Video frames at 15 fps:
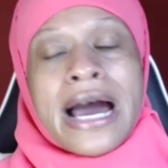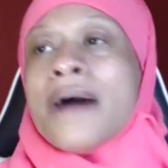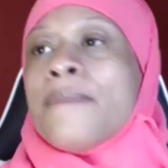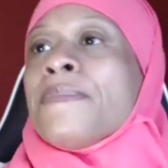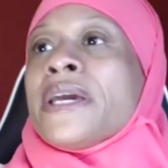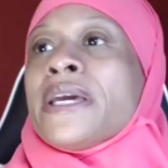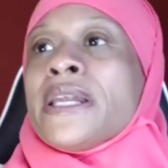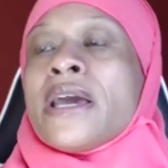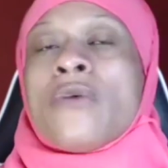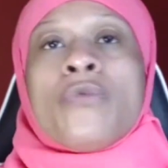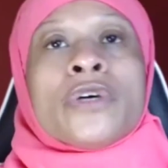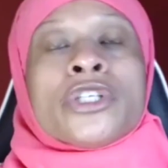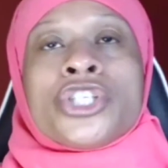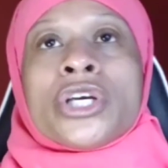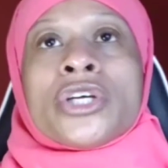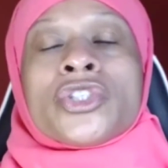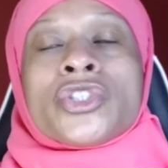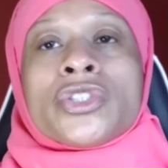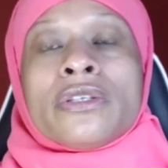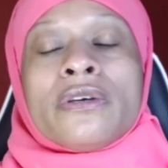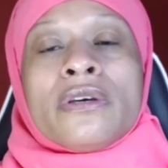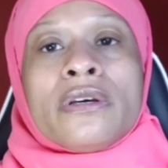I mean, it was
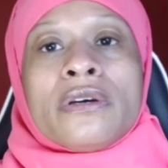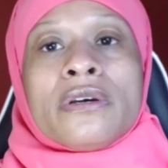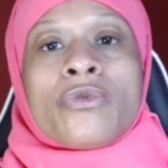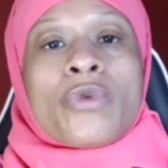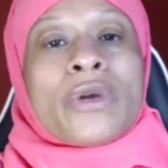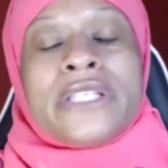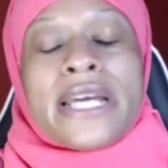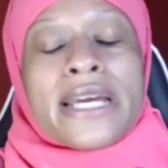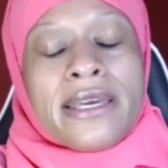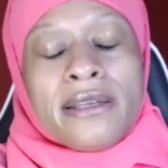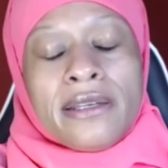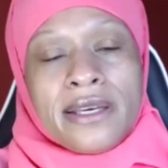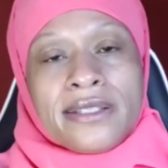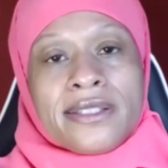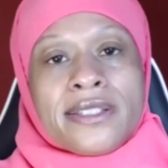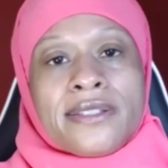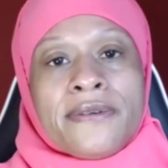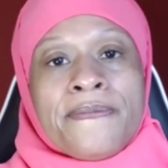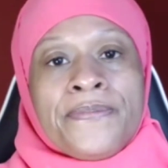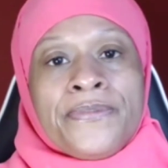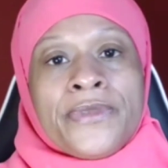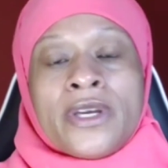just ridiculous.
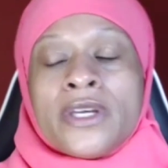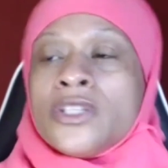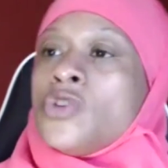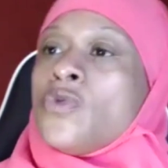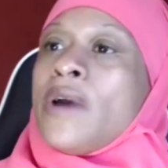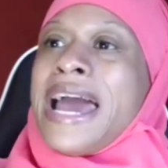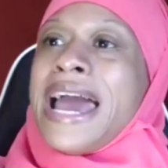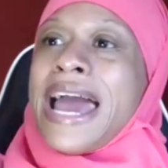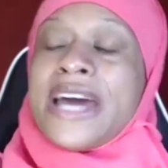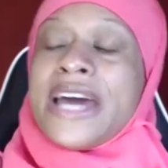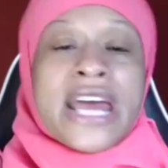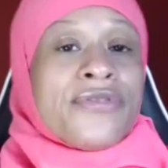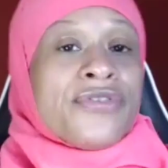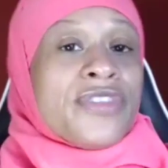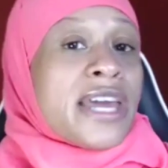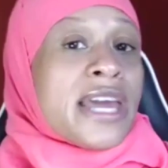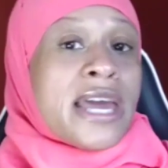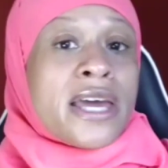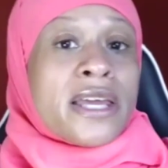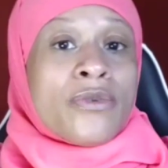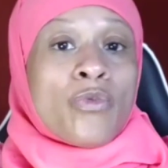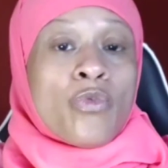You had, and
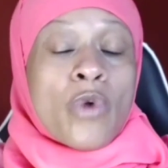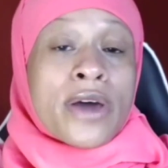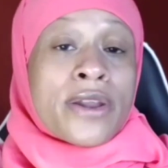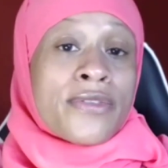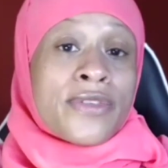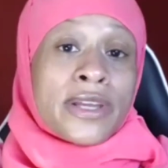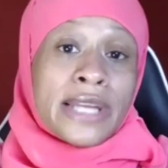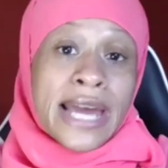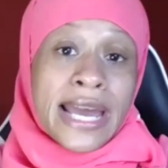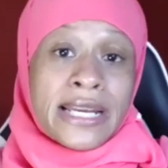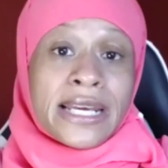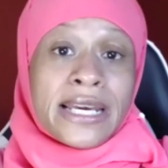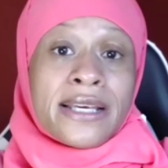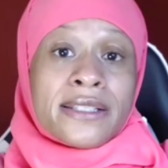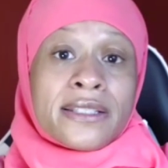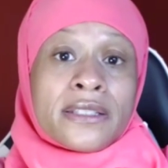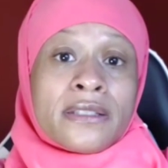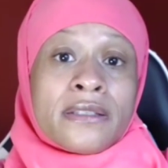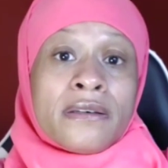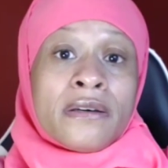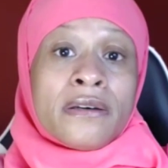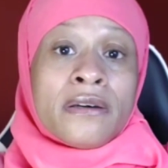then one of the ladies,
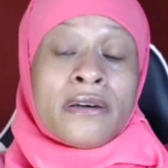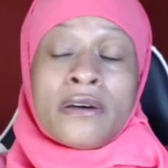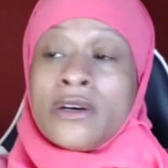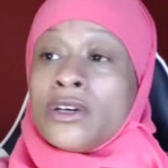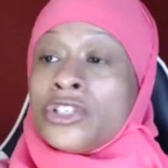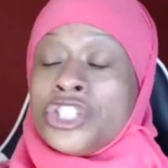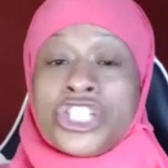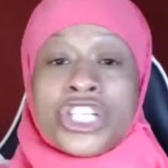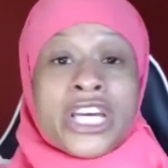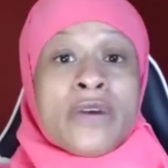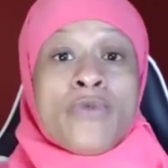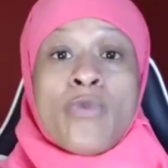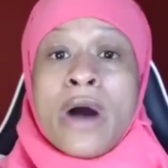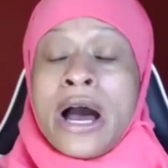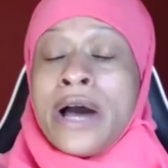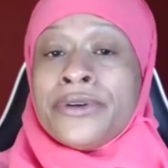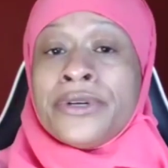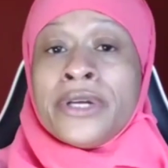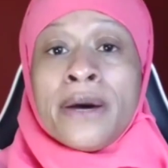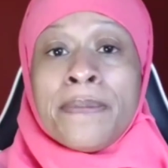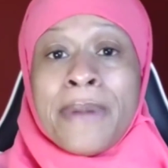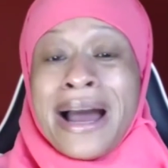she
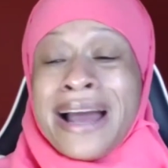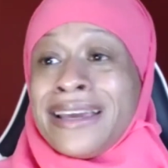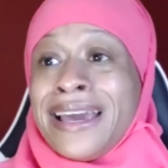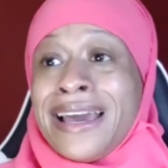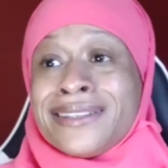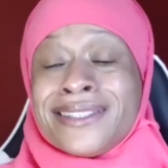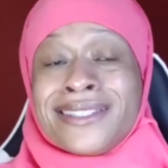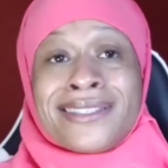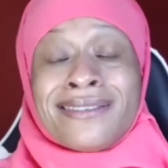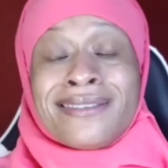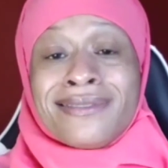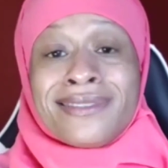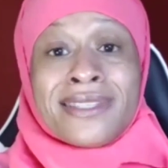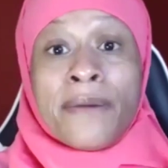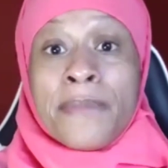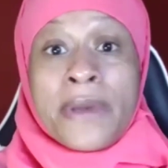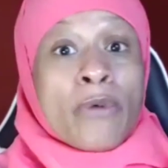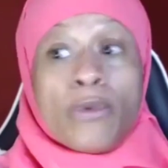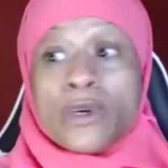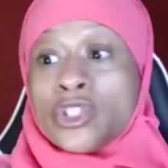wound up, I guess some it